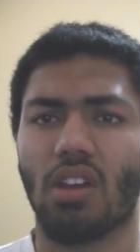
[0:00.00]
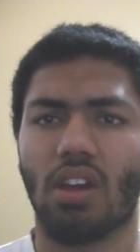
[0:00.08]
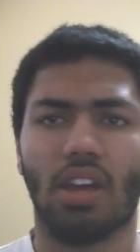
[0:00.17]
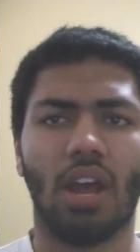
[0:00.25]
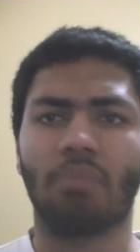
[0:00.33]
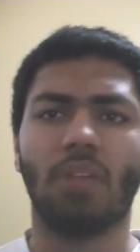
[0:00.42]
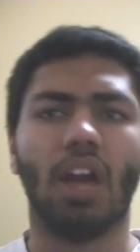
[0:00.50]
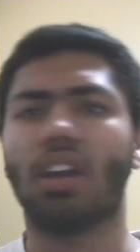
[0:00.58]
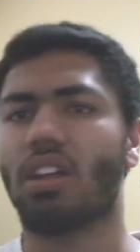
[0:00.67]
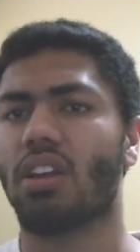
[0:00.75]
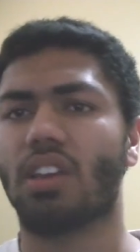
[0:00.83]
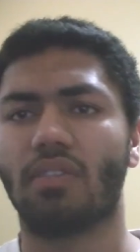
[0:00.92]
And I'm not
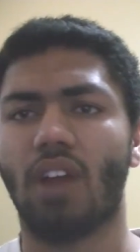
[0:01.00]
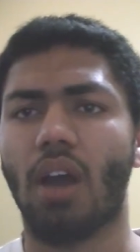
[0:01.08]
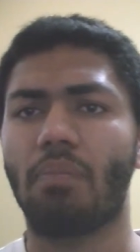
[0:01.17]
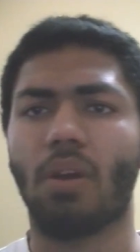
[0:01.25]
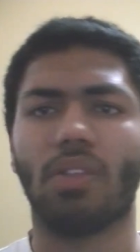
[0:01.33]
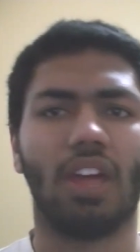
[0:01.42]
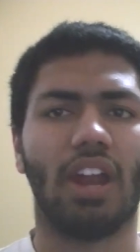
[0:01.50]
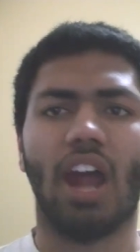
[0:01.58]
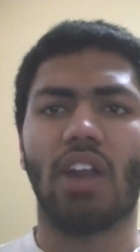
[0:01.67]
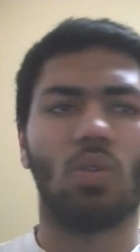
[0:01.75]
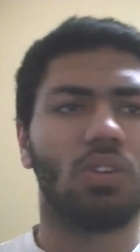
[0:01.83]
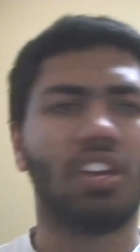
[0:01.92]
gonna give up on that.
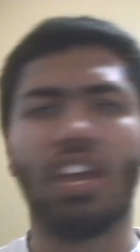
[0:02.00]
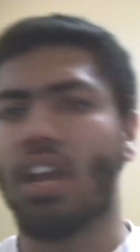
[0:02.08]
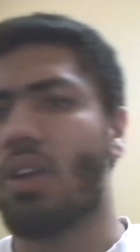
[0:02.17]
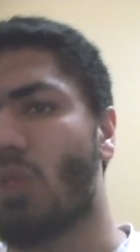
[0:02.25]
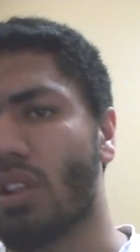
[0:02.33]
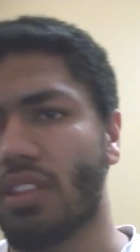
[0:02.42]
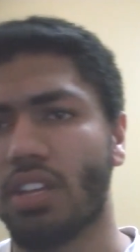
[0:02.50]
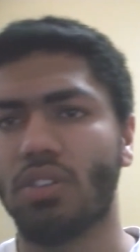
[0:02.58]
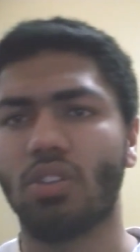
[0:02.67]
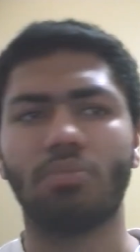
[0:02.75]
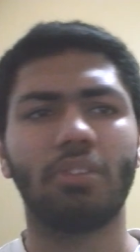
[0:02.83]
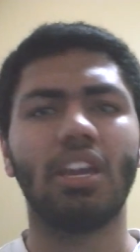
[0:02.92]
I don't care what they
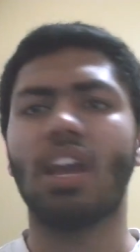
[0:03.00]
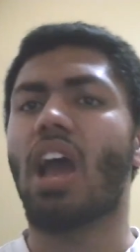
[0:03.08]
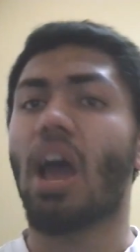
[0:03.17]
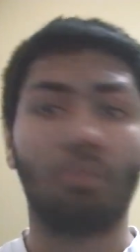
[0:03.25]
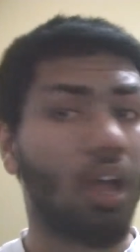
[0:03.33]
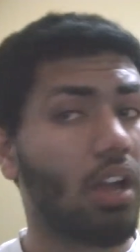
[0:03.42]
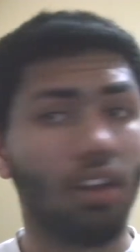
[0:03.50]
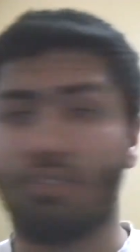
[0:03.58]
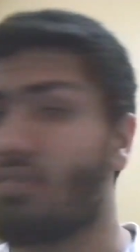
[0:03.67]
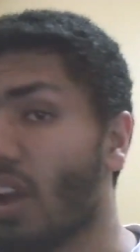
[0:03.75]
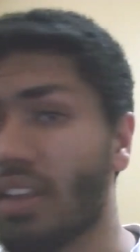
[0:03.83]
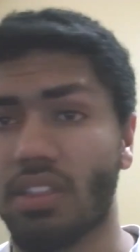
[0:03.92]
do to me. I'm not gonna
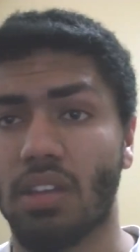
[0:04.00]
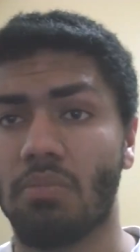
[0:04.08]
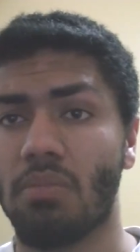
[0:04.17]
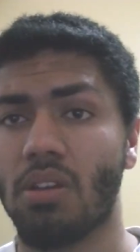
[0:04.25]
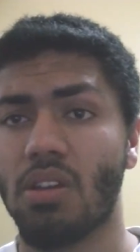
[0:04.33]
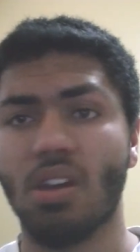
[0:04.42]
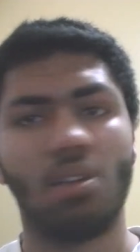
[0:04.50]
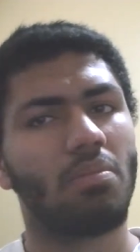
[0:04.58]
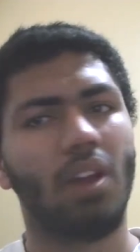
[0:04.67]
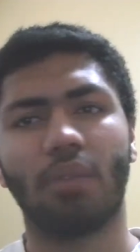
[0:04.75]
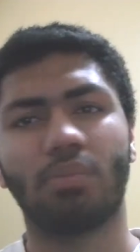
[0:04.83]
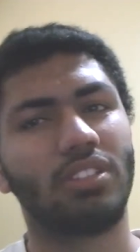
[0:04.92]
fight them,
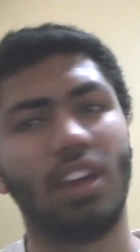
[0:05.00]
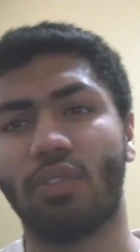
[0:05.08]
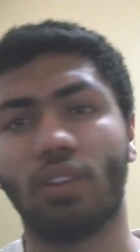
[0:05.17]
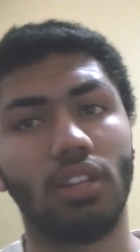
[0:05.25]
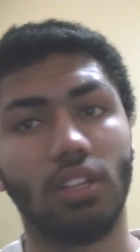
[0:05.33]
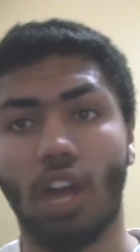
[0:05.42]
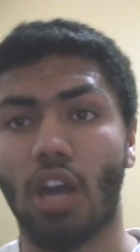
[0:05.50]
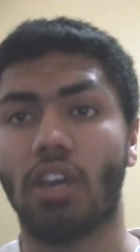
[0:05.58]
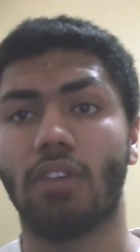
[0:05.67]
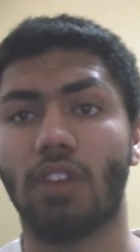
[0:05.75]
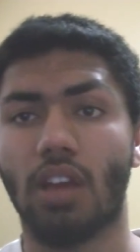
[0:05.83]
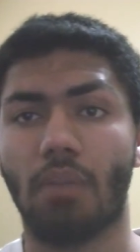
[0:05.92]
but I'm definitely not
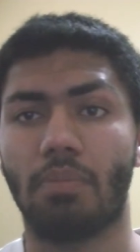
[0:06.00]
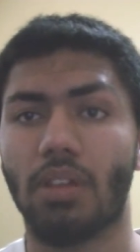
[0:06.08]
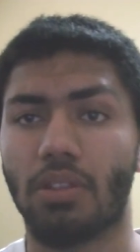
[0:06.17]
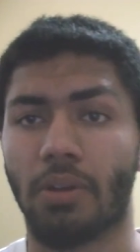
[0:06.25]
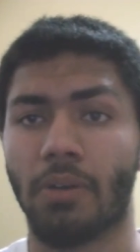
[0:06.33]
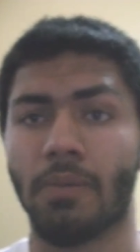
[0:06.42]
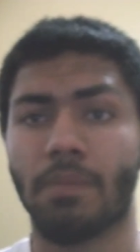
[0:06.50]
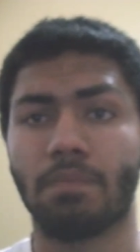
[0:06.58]
giving up either.